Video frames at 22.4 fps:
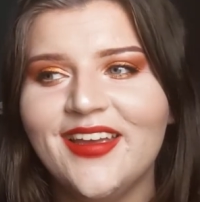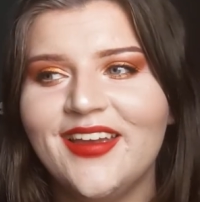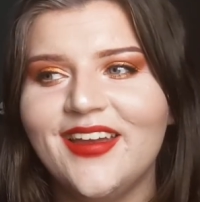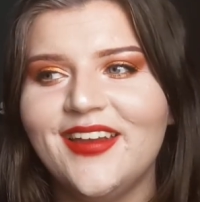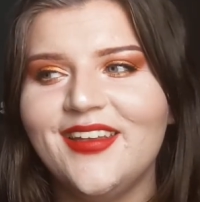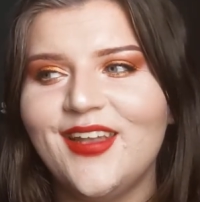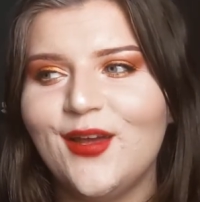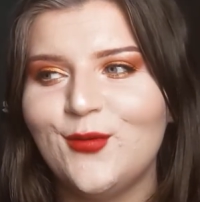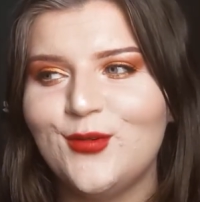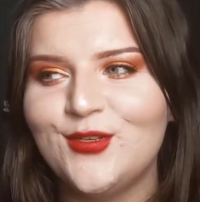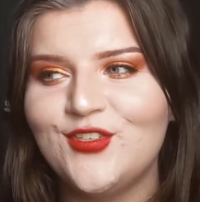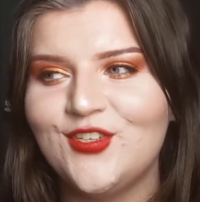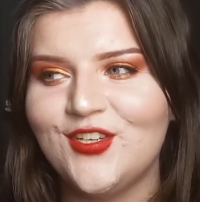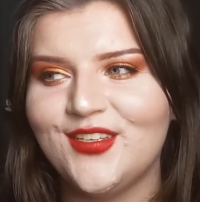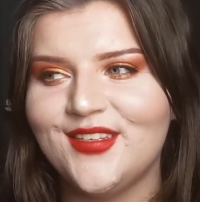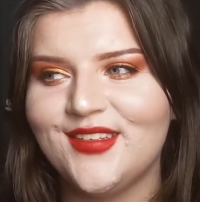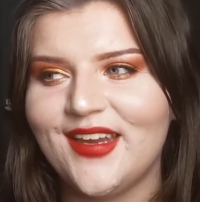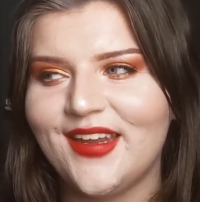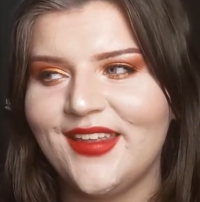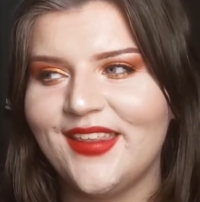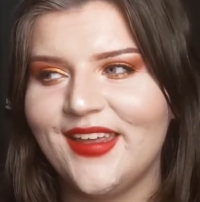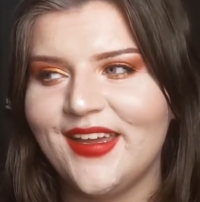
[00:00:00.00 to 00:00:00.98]
And there was
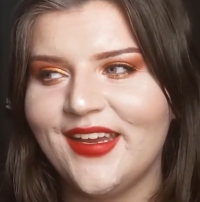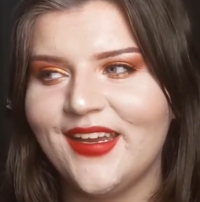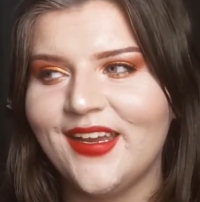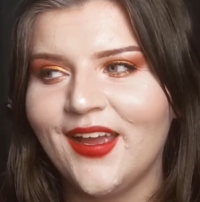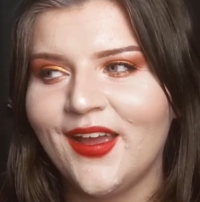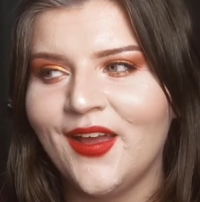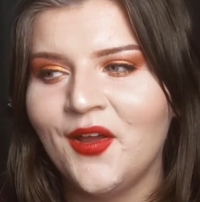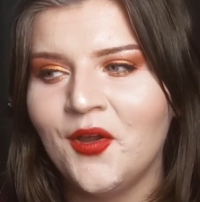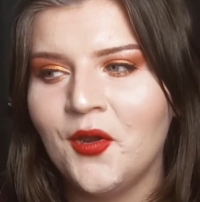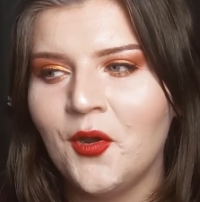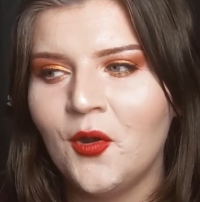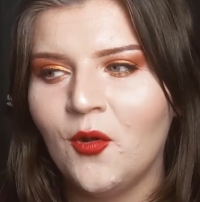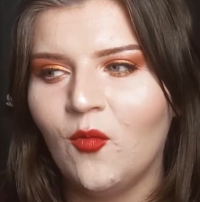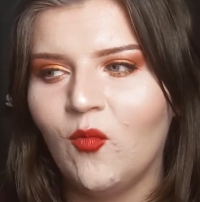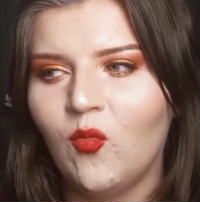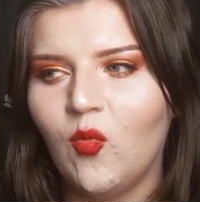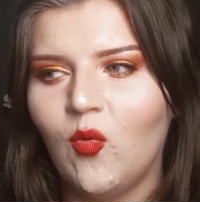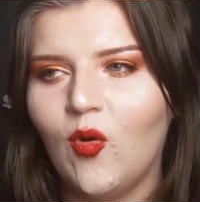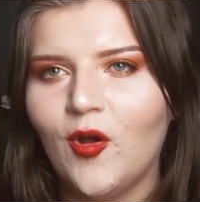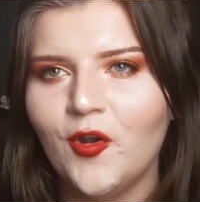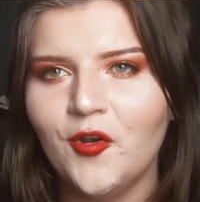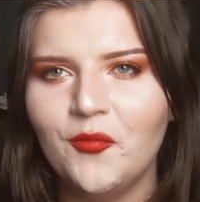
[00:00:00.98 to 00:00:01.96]
just, I think,
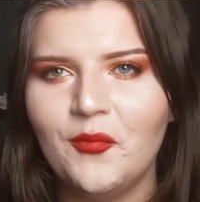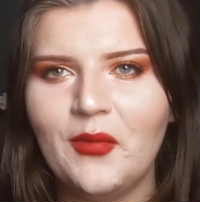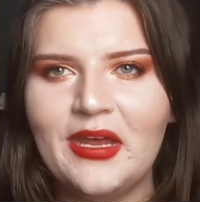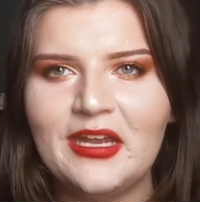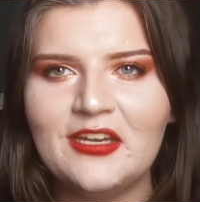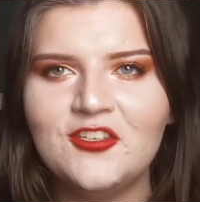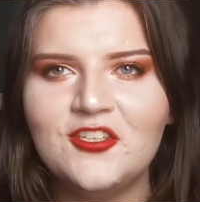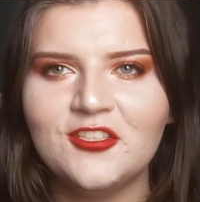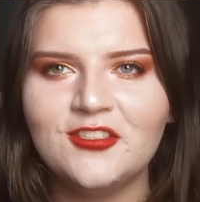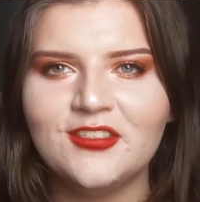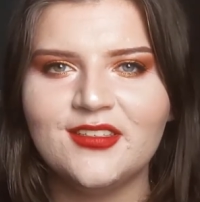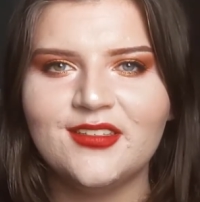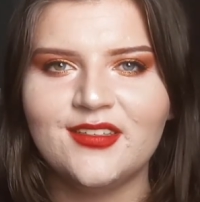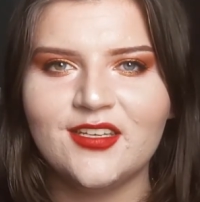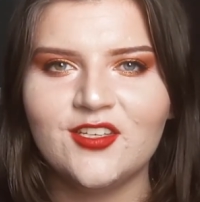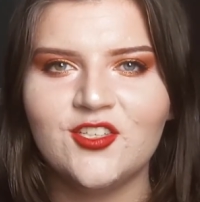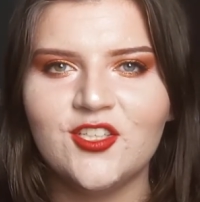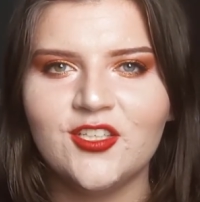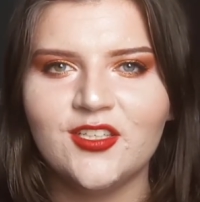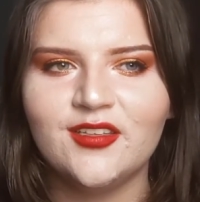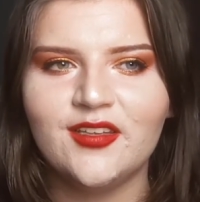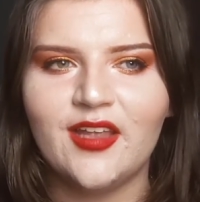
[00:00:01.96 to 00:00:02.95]
one major
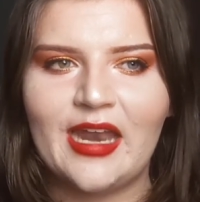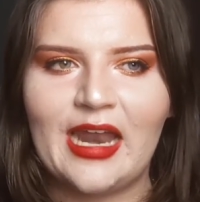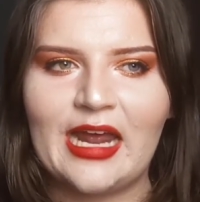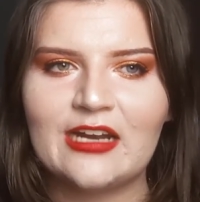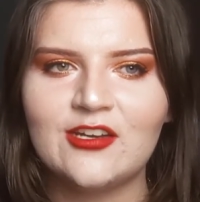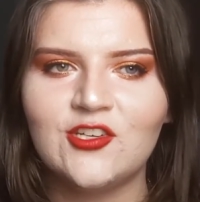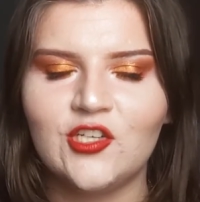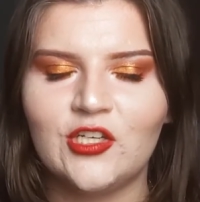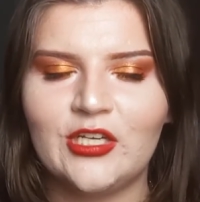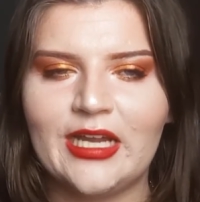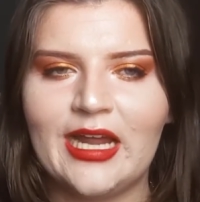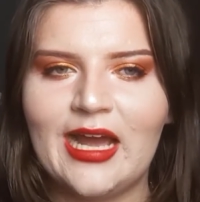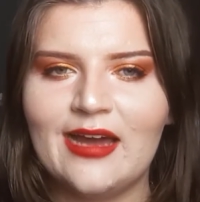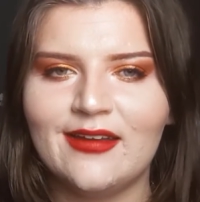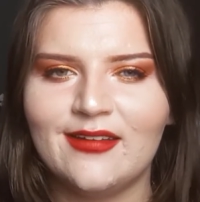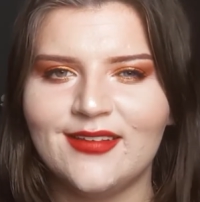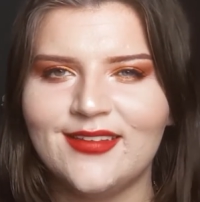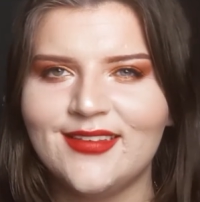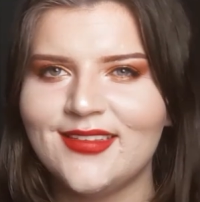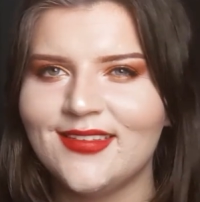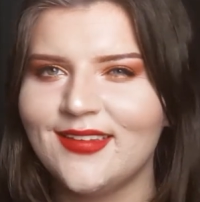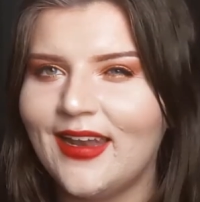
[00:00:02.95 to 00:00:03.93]
decision that actually had a
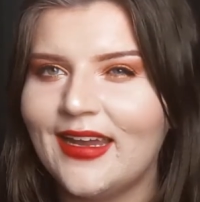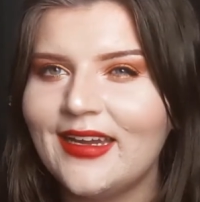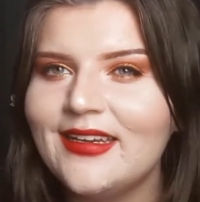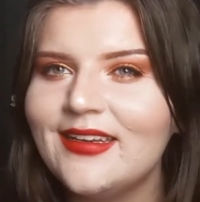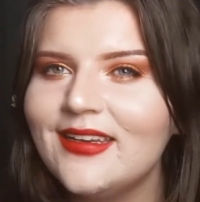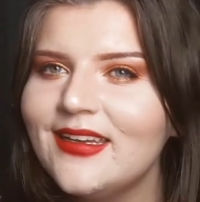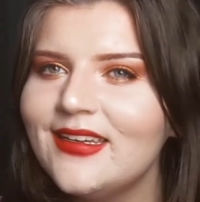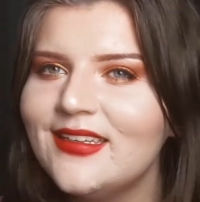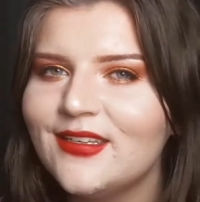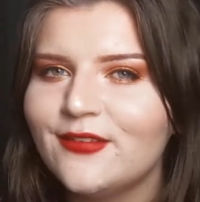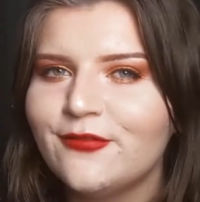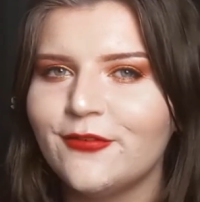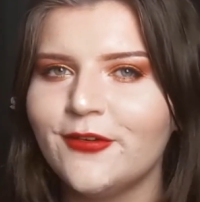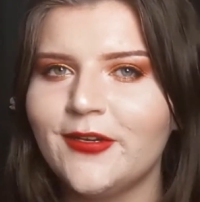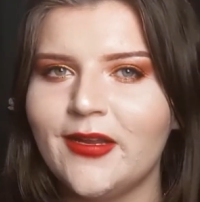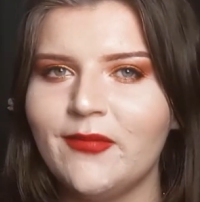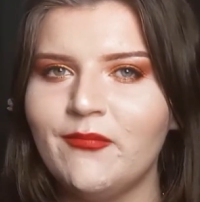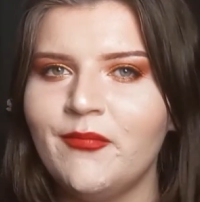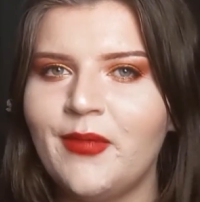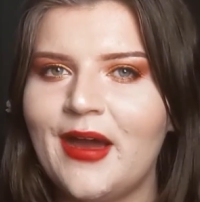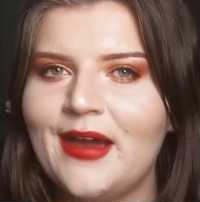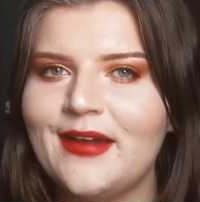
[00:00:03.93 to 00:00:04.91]
slightly different
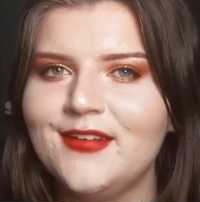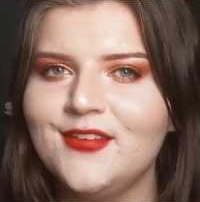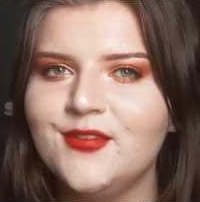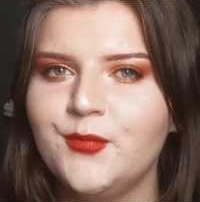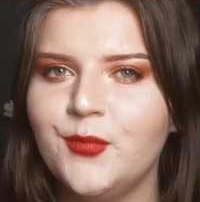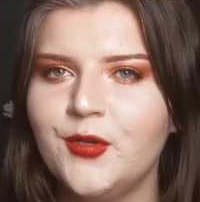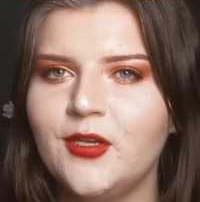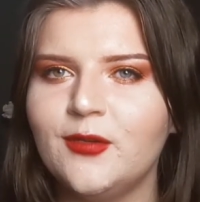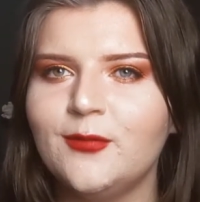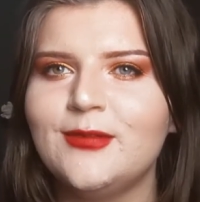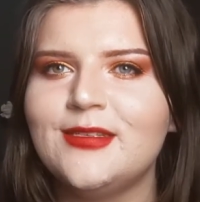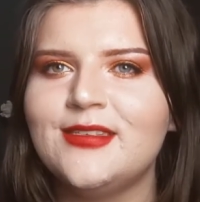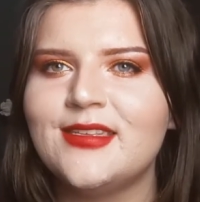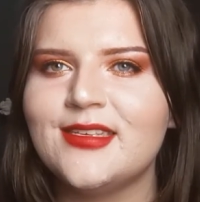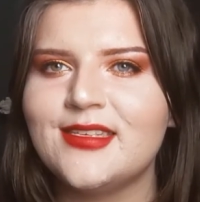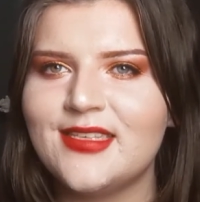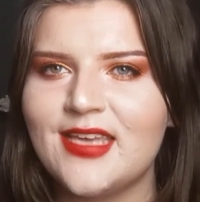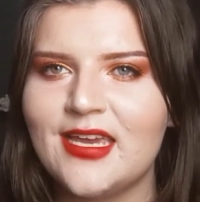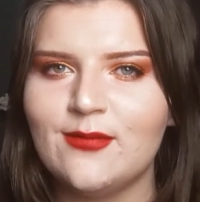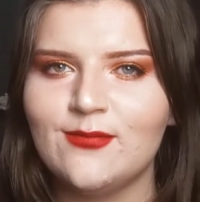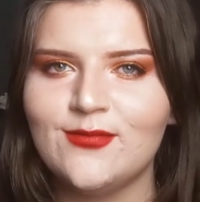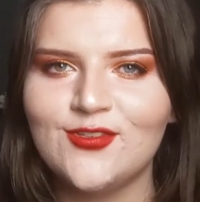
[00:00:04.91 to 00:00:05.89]
impact, but it was the
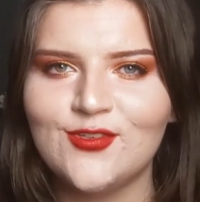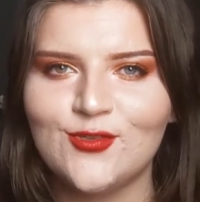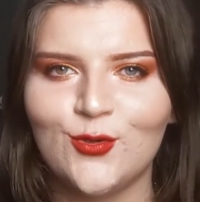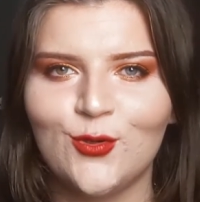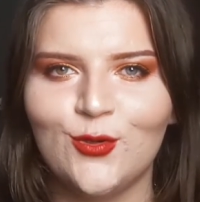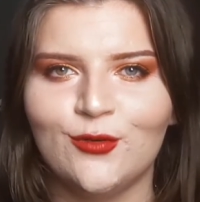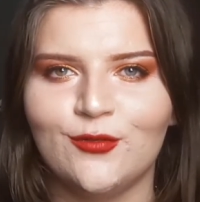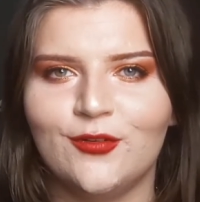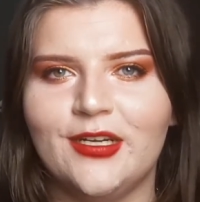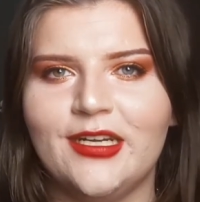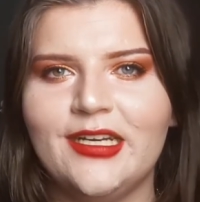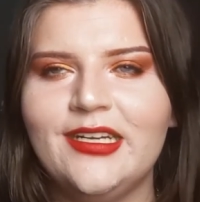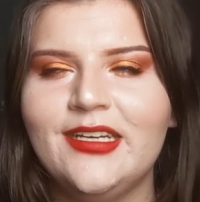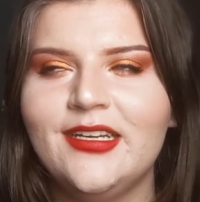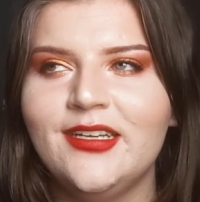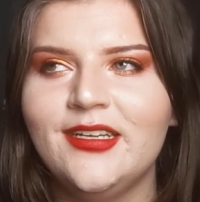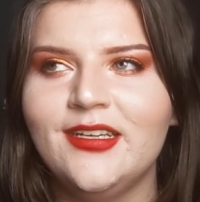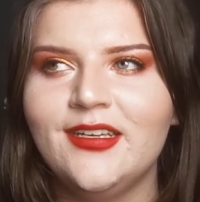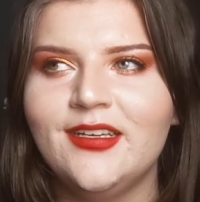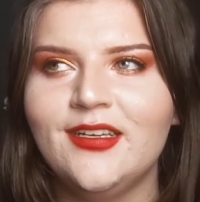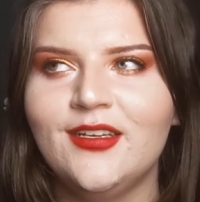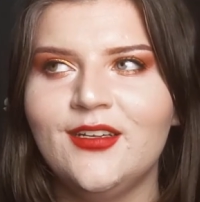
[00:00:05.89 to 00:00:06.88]
same story,
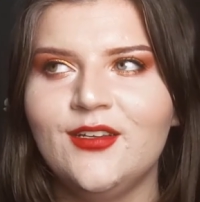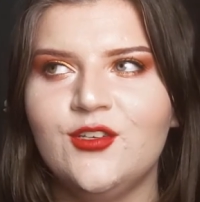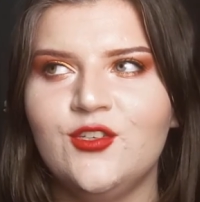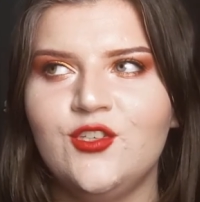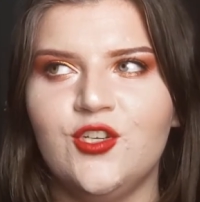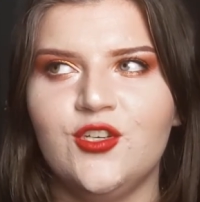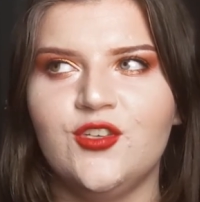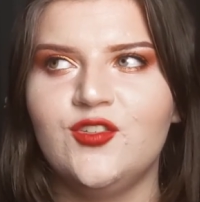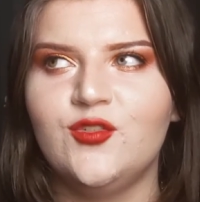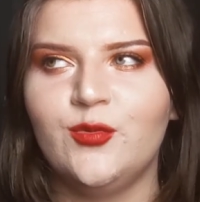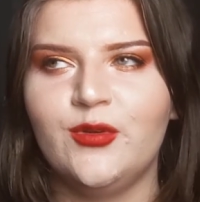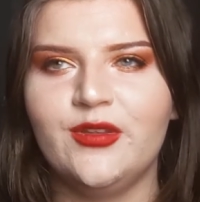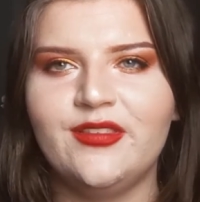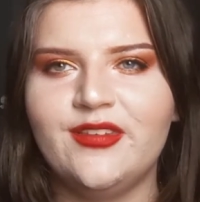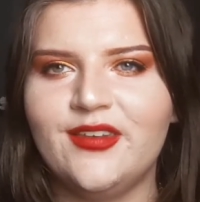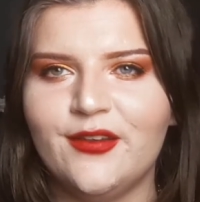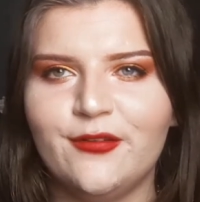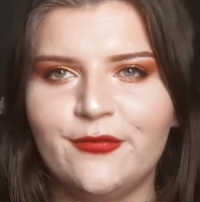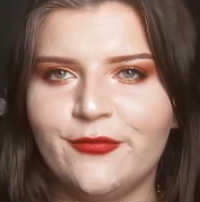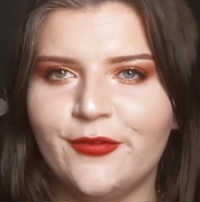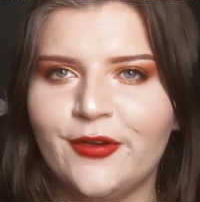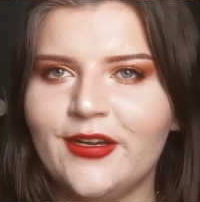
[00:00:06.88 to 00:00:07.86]
just with
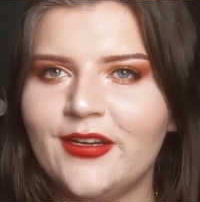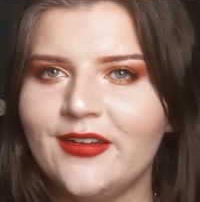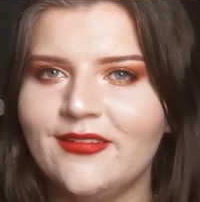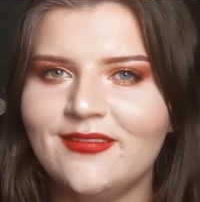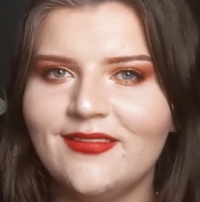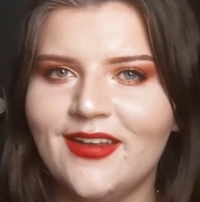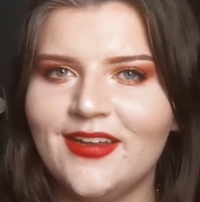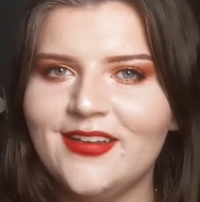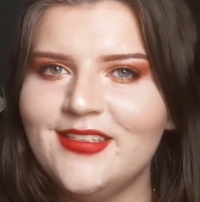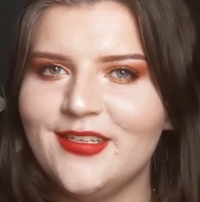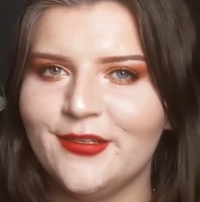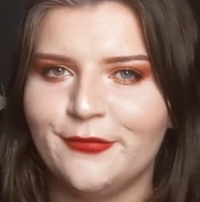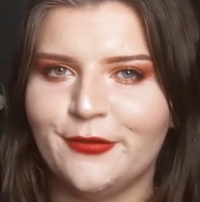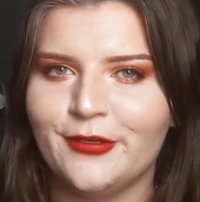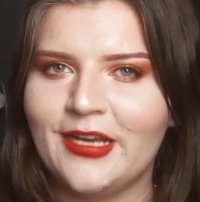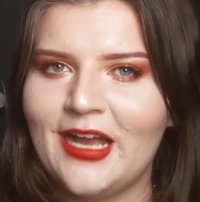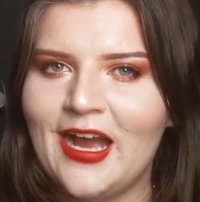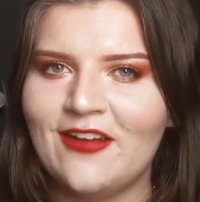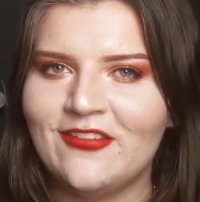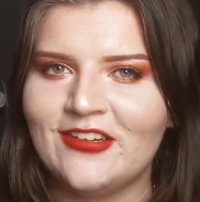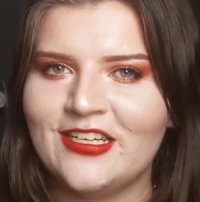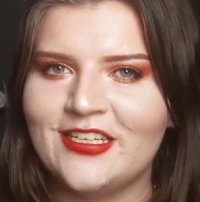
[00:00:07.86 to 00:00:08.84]
a different
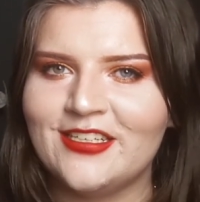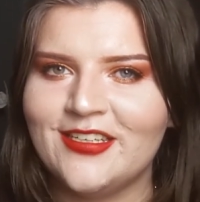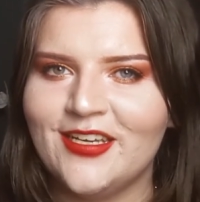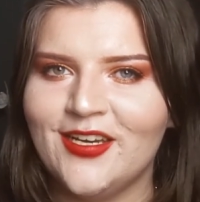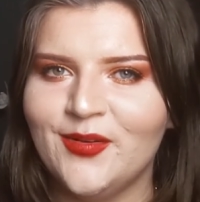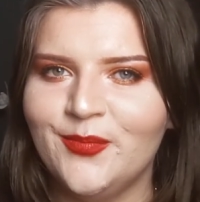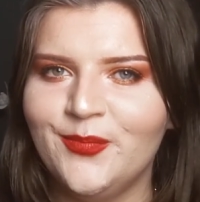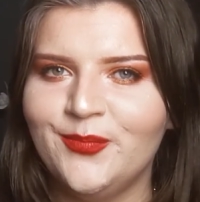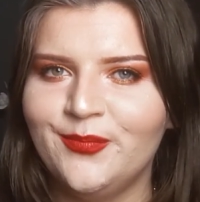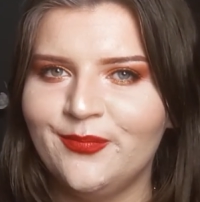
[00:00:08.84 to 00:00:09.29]
character